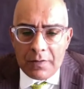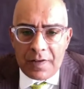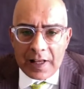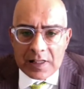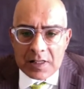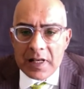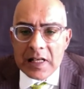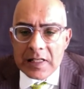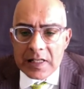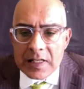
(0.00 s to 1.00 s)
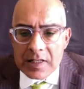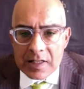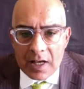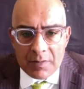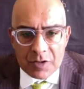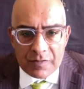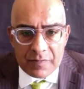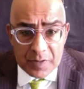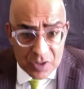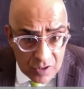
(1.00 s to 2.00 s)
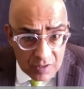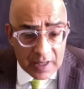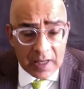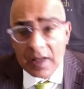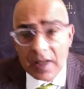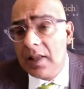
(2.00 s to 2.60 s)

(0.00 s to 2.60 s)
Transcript: flexibility in terms of pursuing